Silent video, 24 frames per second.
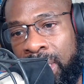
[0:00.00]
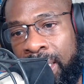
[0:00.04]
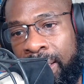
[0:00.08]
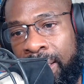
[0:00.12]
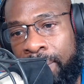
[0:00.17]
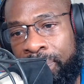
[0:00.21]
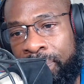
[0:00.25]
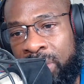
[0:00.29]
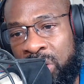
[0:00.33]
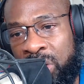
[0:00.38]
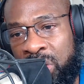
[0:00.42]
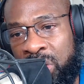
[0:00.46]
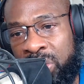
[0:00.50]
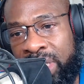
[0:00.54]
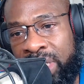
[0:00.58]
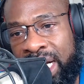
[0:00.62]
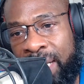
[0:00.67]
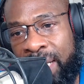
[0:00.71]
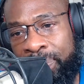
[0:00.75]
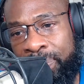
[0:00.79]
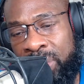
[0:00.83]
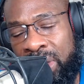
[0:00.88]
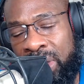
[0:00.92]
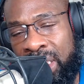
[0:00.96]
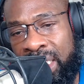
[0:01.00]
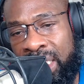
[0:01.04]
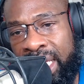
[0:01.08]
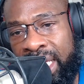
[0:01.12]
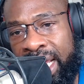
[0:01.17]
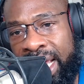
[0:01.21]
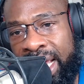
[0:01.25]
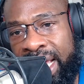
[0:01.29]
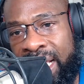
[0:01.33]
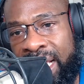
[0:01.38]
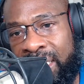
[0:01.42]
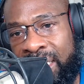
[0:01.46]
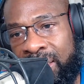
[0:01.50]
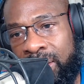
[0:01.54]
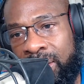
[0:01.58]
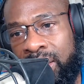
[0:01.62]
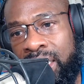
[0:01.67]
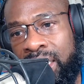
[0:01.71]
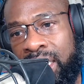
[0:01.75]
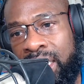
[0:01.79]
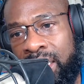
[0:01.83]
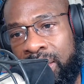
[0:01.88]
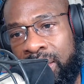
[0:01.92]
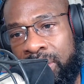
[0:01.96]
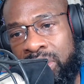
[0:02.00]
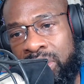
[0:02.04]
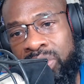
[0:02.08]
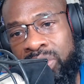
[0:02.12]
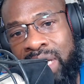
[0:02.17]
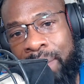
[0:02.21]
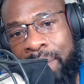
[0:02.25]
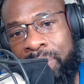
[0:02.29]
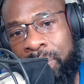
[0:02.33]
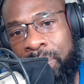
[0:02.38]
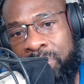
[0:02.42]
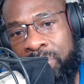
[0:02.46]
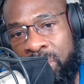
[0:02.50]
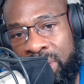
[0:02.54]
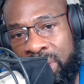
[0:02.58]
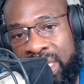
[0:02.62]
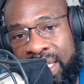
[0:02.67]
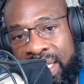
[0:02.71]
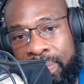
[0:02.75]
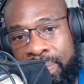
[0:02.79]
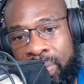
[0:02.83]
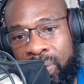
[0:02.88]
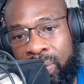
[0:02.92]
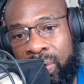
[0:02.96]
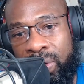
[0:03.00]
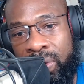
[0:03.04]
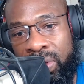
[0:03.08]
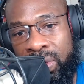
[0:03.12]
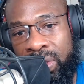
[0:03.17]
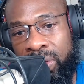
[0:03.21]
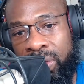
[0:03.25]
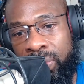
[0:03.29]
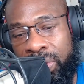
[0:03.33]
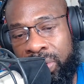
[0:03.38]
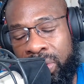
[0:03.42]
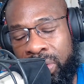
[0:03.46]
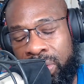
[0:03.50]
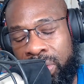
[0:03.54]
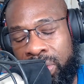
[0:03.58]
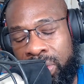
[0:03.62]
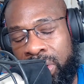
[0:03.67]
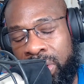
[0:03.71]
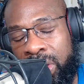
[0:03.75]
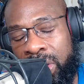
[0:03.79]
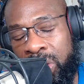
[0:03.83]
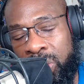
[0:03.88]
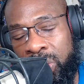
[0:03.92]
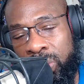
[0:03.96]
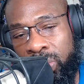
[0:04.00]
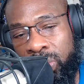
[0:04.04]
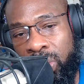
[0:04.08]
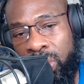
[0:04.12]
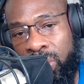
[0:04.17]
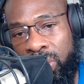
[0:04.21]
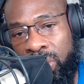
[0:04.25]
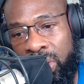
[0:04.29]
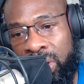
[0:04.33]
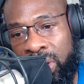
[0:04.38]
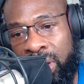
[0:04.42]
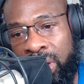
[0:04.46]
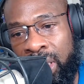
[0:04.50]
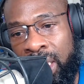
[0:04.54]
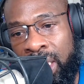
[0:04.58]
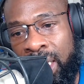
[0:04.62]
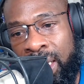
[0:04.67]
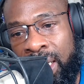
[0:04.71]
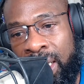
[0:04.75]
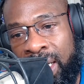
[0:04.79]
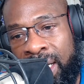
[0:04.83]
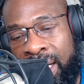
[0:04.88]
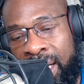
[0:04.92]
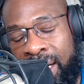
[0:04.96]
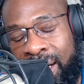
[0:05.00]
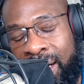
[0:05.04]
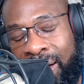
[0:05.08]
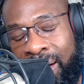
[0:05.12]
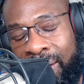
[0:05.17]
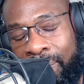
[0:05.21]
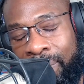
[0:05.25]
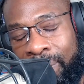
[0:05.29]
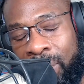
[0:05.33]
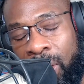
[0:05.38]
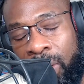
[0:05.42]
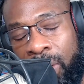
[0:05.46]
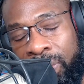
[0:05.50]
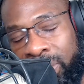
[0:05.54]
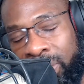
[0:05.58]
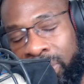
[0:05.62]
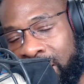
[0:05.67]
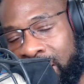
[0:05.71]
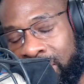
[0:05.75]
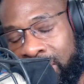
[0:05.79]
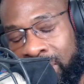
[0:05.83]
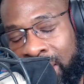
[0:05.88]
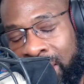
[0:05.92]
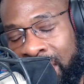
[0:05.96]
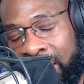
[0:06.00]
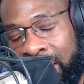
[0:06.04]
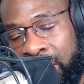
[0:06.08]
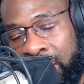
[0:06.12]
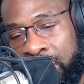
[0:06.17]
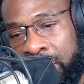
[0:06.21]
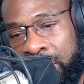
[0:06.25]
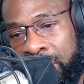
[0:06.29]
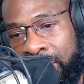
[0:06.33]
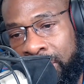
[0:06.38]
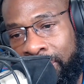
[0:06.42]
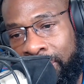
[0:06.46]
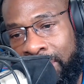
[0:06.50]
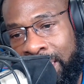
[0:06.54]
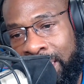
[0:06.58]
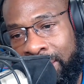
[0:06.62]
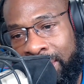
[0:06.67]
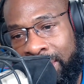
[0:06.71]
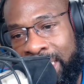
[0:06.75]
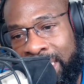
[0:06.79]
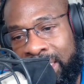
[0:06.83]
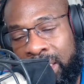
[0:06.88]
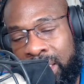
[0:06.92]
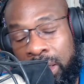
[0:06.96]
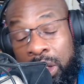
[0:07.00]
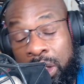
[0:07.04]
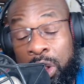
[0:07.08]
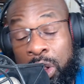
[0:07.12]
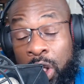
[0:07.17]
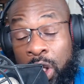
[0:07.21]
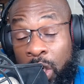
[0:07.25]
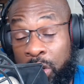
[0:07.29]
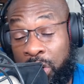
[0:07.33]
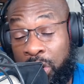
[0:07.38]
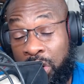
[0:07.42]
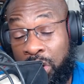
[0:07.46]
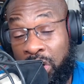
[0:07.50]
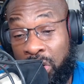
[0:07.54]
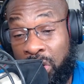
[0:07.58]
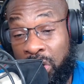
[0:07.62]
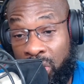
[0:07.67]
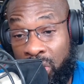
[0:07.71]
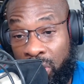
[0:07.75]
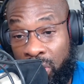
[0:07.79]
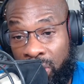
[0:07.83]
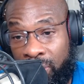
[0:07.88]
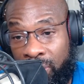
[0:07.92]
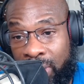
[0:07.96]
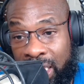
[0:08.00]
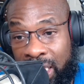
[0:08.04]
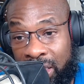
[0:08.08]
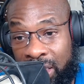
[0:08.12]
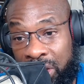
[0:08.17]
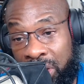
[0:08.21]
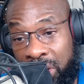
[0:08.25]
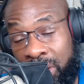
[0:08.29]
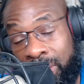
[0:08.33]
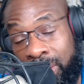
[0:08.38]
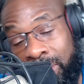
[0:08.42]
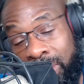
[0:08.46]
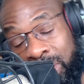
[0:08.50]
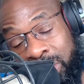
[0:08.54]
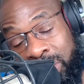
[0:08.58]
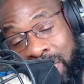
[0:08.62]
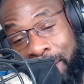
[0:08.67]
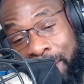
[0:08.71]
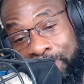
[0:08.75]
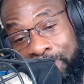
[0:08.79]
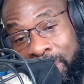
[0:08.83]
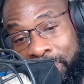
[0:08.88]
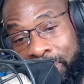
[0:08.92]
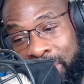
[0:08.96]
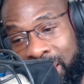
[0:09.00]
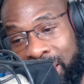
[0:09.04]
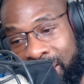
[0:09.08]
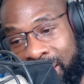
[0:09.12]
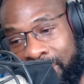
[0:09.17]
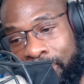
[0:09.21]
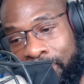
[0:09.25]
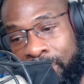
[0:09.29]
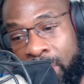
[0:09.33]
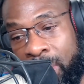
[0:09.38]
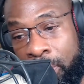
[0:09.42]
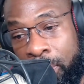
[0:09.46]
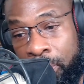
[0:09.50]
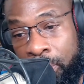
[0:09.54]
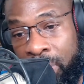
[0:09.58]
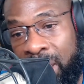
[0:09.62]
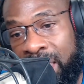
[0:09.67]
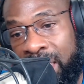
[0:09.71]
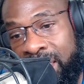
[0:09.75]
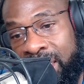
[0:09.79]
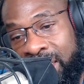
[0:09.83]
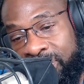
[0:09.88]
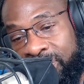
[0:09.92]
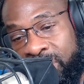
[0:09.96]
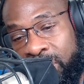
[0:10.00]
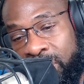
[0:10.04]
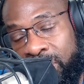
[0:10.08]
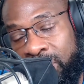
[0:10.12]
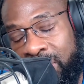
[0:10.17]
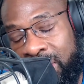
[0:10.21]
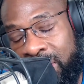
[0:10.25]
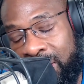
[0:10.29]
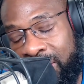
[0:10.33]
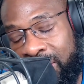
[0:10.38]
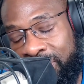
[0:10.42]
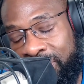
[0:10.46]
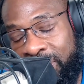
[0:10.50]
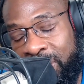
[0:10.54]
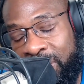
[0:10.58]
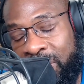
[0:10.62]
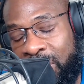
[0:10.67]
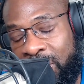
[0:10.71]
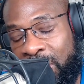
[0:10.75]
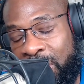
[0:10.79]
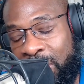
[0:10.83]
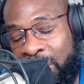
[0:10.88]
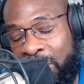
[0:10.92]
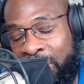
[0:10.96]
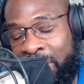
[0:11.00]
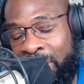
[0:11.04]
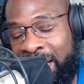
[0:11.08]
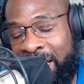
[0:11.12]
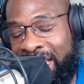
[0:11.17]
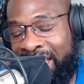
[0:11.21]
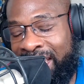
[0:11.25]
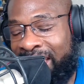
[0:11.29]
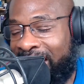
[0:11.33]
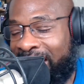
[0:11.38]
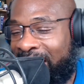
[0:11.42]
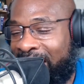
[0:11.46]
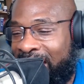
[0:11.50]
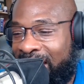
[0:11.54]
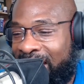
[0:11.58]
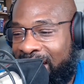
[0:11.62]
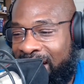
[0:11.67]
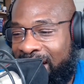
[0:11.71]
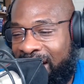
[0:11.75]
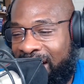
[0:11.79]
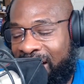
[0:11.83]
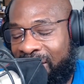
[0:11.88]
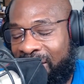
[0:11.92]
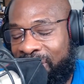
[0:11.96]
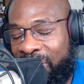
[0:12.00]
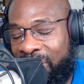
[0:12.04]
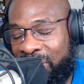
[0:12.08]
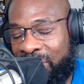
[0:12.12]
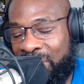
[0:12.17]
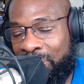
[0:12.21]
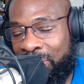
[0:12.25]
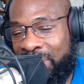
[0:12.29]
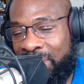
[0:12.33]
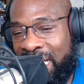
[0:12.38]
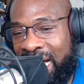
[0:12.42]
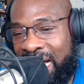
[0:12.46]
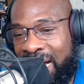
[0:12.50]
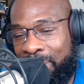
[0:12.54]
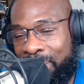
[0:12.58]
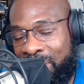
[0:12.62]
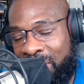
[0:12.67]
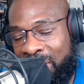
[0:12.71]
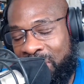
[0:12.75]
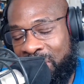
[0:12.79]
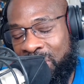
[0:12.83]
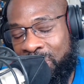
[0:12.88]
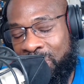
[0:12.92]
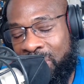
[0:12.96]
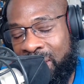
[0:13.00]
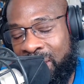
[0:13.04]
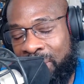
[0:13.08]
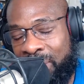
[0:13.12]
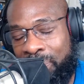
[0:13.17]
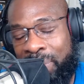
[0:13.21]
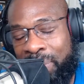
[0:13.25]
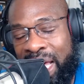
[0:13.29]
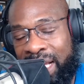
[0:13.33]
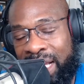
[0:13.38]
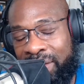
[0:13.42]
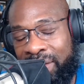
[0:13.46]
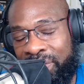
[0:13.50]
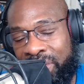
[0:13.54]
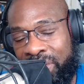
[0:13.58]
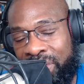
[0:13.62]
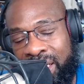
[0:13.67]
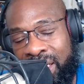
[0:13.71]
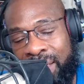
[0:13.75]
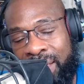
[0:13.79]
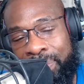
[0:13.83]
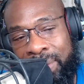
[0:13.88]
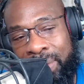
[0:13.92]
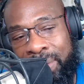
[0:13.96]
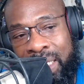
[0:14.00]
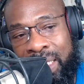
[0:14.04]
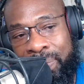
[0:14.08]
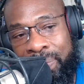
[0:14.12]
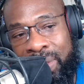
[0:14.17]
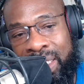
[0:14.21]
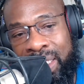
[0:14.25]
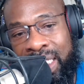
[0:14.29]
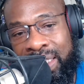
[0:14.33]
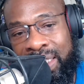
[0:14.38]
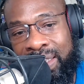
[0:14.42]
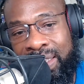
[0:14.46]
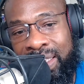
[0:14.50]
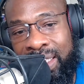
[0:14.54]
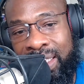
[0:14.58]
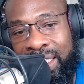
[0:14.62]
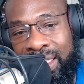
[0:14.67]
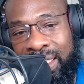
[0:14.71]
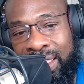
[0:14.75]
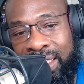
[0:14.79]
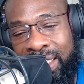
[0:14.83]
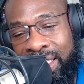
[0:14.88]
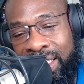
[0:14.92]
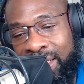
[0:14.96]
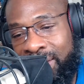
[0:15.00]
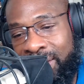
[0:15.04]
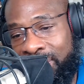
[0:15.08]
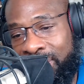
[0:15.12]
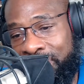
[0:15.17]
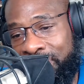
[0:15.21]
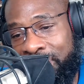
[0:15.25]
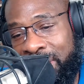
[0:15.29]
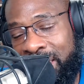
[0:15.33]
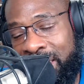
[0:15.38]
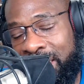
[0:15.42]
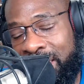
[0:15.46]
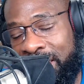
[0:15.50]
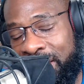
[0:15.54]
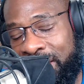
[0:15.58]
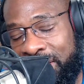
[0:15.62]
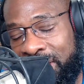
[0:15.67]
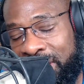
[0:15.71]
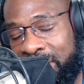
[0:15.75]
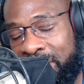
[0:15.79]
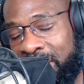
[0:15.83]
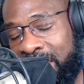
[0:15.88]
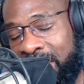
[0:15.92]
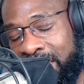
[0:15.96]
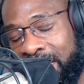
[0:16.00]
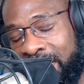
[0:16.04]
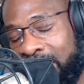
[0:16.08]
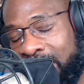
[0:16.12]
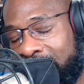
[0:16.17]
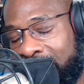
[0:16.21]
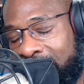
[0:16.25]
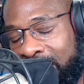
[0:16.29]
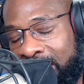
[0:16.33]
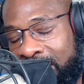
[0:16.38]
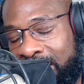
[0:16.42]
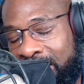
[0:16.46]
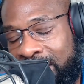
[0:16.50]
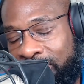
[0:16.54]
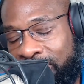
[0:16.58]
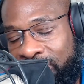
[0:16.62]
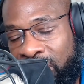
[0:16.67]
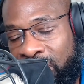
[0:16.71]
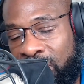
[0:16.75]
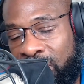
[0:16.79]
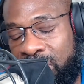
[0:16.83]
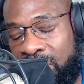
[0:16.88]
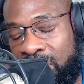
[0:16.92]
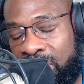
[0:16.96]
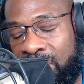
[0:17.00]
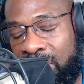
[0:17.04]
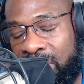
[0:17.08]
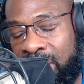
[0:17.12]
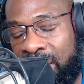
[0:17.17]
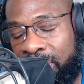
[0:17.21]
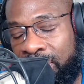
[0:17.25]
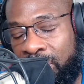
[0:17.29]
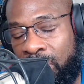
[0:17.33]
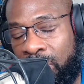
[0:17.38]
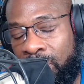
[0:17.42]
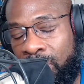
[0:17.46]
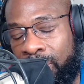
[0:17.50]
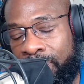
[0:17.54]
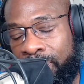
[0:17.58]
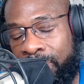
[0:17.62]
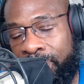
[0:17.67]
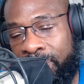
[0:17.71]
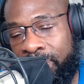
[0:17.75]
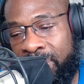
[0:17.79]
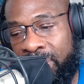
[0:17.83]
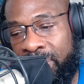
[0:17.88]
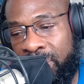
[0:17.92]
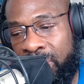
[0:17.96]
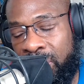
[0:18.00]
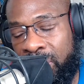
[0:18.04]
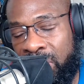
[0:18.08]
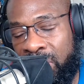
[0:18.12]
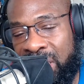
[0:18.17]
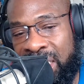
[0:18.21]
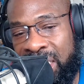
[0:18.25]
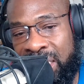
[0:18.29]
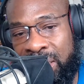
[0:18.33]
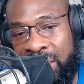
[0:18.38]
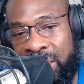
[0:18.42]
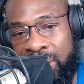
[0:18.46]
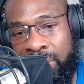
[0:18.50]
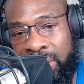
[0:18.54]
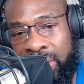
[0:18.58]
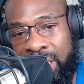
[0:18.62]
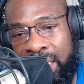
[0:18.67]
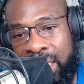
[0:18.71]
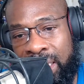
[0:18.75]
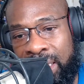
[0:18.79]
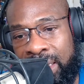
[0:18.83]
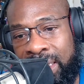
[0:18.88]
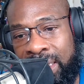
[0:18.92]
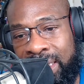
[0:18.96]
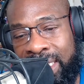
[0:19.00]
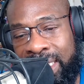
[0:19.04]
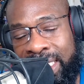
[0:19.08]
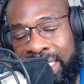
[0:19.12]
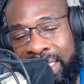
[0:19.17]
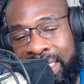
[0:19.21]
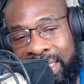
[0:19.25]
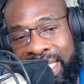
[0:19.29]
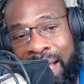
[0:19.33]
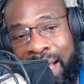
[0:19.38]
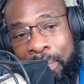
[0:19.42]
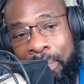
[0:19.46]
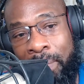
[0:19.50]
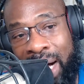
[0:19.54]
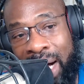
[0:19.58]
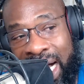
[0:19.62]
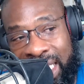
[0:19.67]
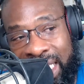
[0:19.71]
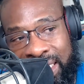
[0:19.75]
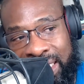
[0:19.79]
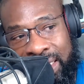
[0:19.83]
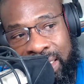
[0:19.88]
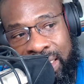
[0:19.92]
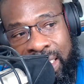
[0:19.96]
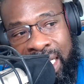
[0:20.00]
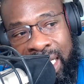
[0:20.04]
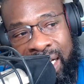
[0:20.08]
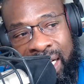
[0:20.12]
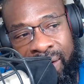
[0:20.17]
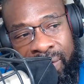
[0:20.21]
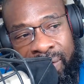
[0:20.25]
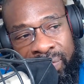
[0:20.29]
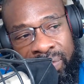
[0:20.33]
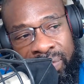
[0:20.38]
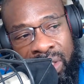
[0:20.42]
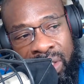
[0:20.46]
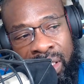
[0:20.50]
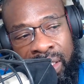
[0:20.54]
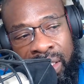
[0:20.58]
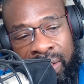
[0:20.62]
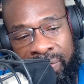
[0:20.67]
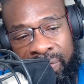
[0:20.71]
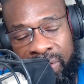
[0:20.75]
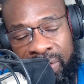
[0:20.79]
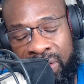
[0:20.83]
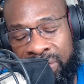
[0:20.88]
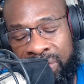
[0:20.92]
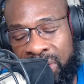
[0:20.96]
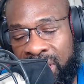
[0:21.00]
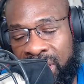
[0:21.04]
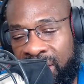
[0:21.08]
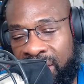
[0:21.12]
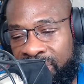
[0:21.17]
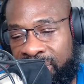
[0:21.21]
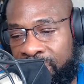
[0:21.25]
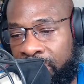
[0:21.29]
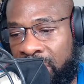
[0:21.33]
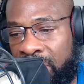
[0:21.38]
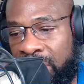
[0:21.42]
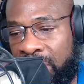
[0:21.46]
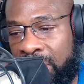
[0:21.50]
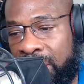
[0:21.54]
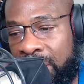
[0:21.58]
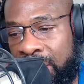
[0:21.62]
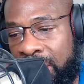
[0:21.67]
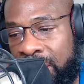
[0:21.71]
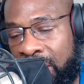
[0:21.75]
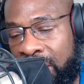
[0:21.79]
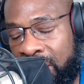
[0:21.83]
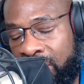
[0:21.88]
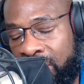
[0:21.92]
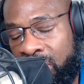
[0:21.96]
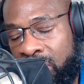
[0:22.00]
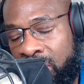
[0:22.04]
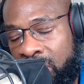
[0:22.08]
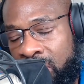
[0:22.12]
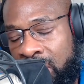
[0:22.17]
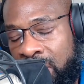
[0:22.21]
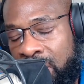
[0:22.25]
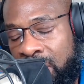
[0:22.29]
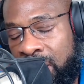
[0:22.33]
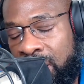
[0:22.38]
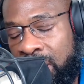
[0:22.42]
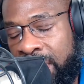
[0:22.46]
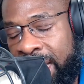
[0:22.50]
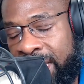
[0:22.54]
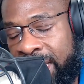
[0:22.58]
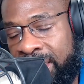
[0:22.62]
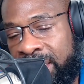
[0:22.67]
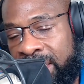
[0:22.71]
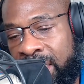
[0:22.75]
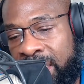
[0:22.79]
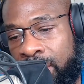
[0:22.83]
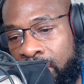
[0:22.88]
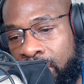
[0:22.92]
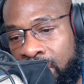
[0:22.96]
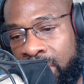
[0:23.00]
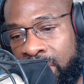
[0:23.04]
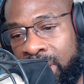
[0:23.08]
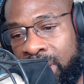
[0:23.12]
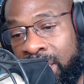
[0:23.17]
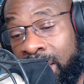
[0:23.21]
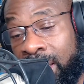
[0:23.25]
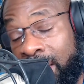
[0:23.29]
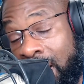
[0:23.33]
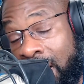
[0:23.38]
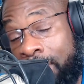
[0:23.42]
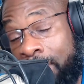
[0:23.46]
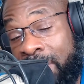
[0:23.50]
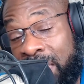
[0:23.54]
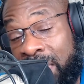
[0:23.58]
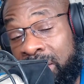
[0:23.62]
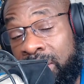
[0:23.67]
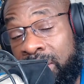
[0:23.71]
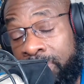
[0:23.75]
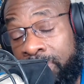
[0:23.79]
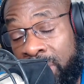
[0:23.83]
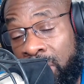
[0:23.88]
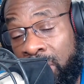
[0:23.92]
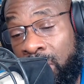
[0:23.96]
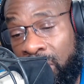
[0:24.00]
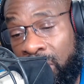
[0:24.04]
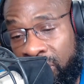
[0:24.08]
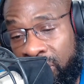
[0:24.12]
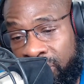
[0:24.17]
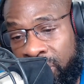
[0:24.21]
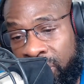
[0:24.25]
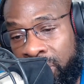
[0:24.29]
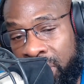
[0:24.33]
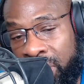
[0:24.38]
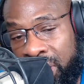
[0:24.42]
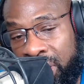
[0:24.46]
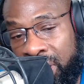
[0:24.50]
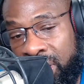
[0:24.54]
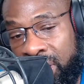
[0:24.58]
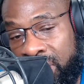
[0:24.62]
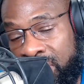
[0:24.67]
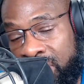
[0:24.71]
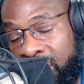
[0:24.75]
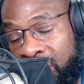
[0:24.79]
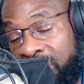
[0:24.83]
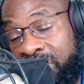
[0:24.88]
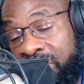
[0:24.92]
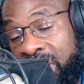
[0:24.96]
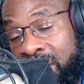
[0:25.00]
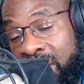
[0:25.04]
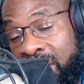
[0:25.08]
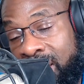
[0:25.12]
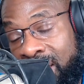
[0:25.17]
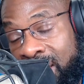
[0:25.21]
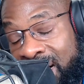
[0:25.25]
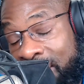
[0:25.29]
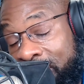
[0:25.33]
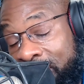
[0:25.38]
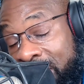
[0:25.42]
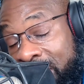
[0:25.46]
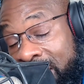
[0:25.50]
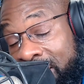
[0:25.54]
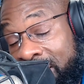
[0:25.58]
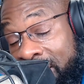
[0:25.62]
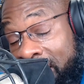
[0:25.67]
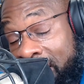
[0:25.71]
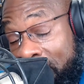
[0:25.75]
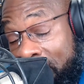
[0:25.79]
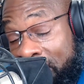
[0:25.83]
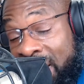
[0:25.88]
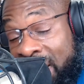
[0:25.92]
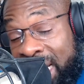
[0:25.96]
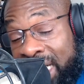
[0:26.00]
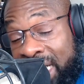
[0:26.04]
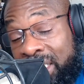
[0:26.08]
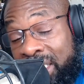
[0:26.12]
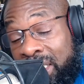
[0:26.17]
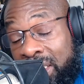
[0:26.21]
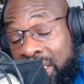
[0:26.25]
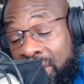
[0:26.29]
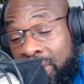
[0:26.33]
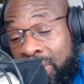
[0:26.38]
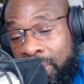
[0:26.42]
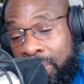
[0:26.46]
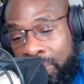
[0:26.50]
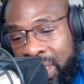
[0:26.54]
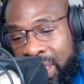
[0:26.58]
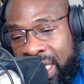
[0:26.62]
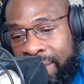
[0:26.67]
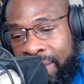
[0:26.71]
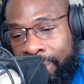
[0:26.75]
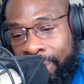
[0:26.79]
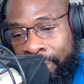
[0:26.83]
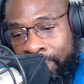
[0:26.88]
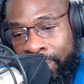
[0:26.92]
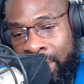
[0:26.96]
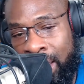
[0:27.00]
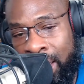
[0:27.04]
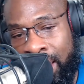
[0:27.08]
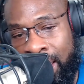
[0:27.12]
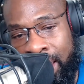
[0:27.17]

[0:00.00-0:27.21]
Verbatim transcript: Um, the straps that they had to kind of strap up your keyboard or your controller, um, although I don't know how you you know necessarily charge your controller while it's strapped up there. Good but point. if you you know if you're going away uh, for some time and you just want to pack everything up and keep it nice and neat, you know, it, you know, I think some folks uh, will, will, will enjoy this. It's it's not my style of, of stuff, but uh, you know, the, the headset hook. I'm actually been looking for one of those. So if anything, I might I might actually scoop that.